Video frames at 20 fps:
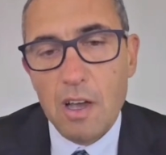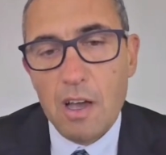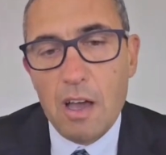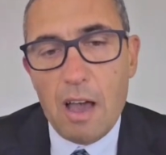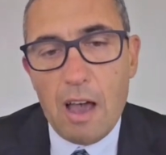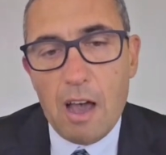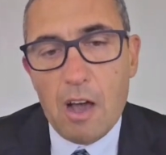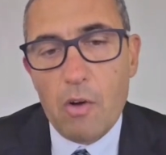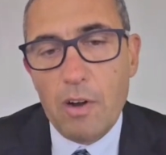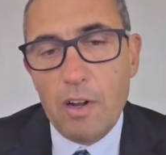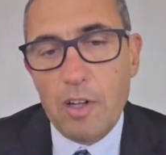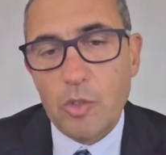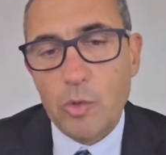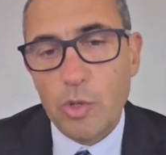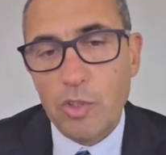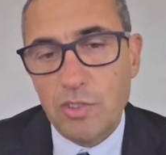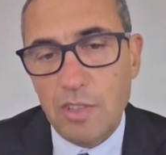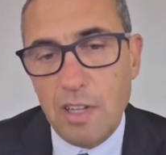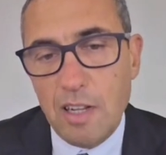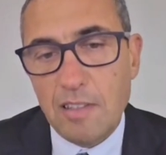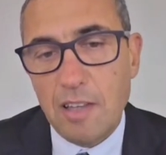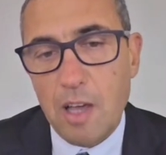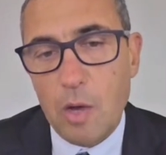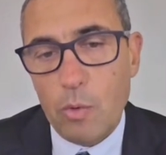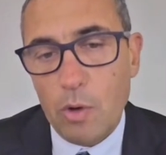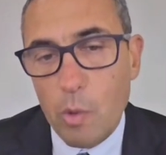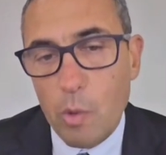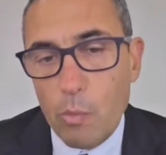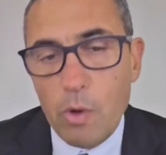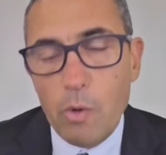our electricity
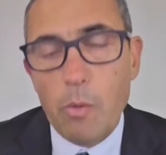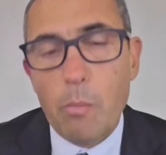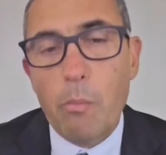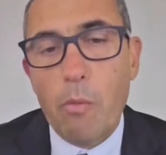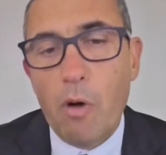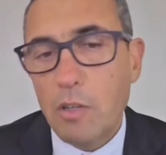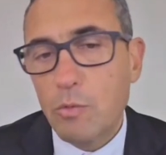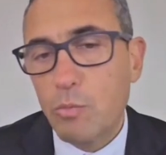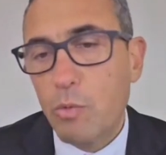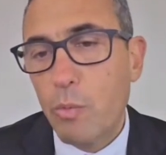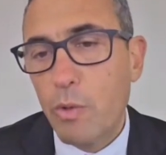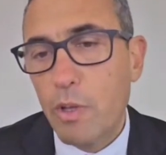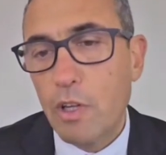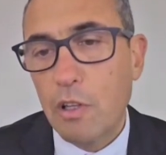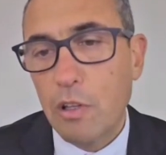network. We were mocked when we